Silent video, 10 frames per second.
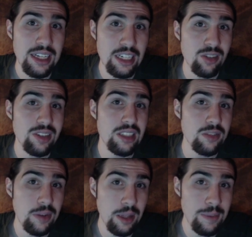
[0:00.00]
increase
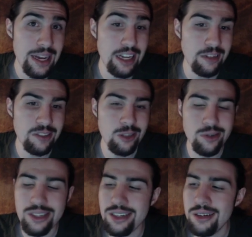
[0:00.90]
from the Mega
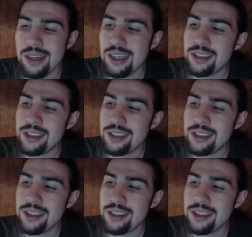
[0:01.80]
Evolution.